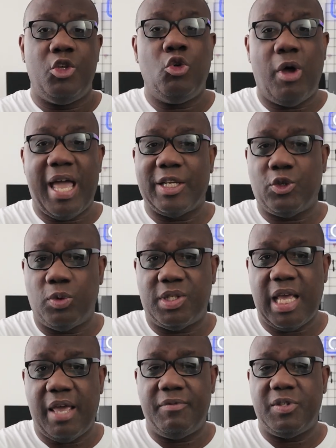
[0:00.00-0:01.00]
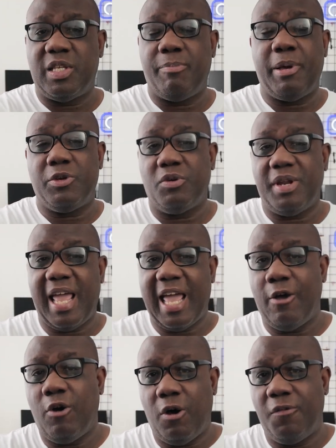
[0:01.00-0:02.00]
your actual savings depend on
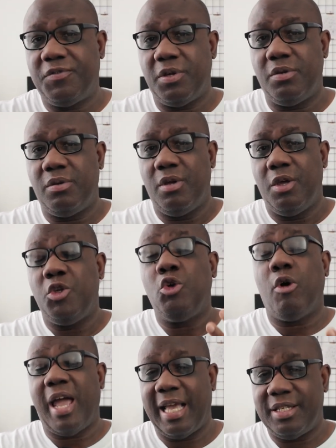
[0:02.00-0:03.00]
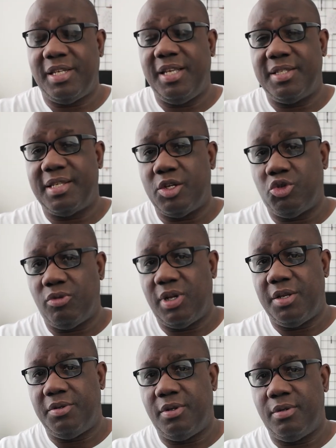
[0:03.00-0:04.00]
how often you're actually in central
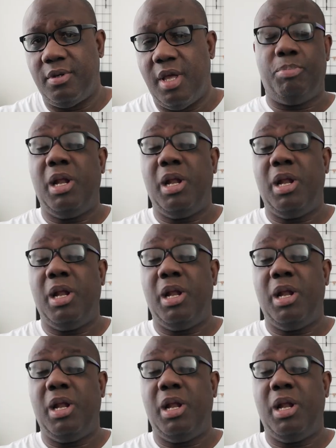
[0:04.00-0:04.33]
London.